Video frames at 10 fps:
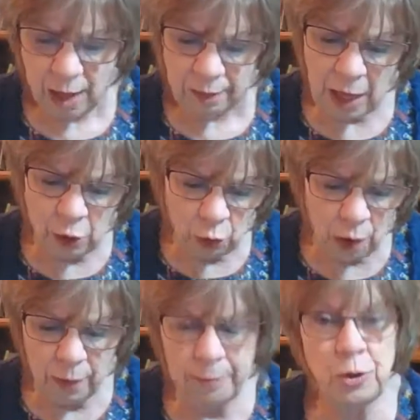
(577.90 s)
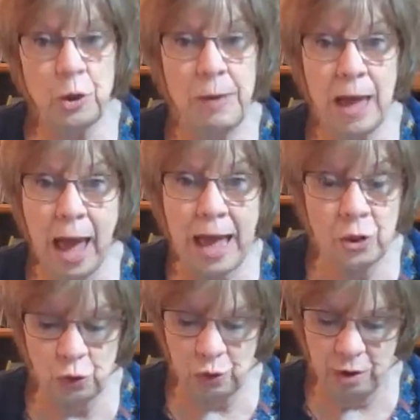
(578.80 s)
They grow up to be
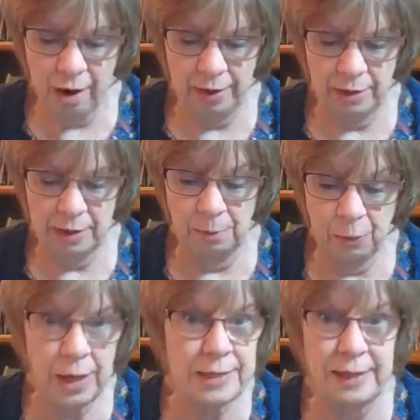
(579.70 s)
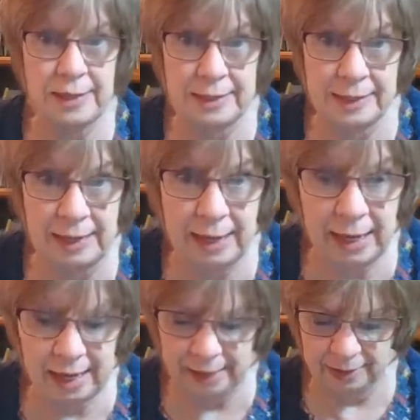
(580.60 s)
astronauts and presidents and
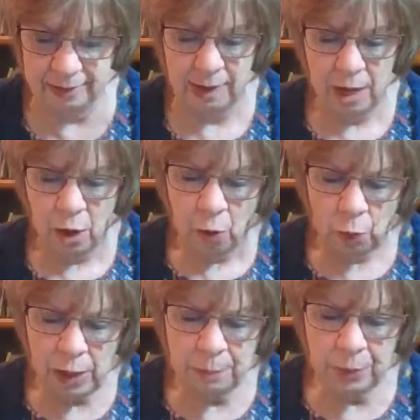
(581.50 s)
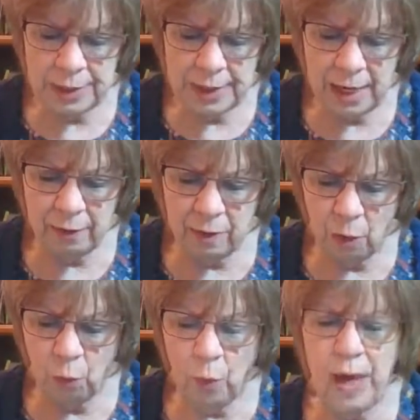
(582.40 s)
kings. We'd pretend
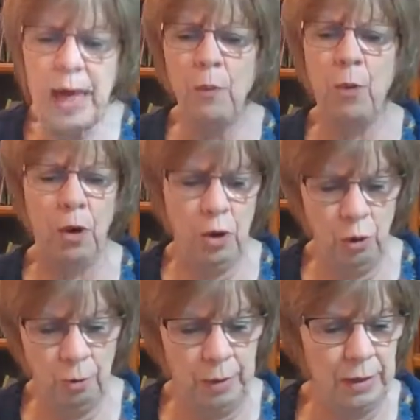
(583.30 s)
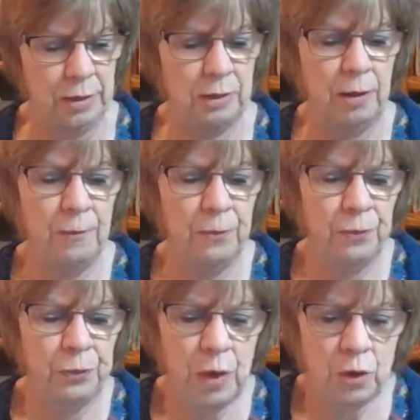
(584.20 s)
that we were humans
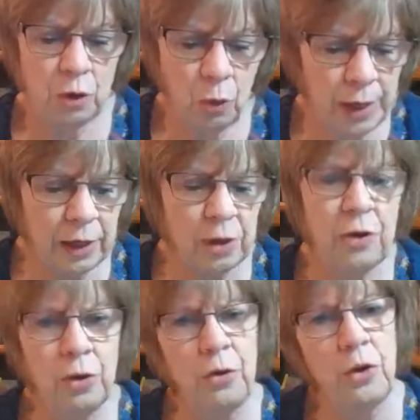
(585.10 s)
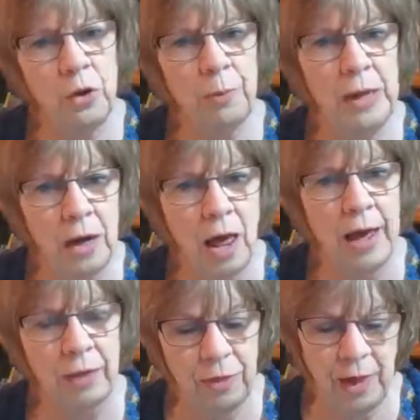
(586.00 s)
so we could do
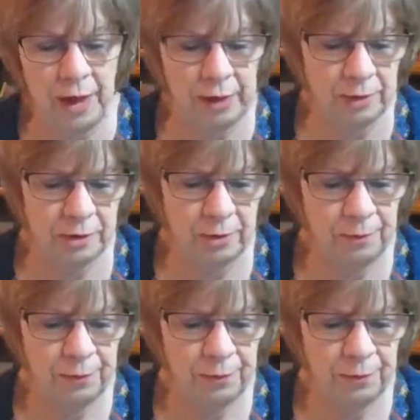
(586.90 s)
human-like things.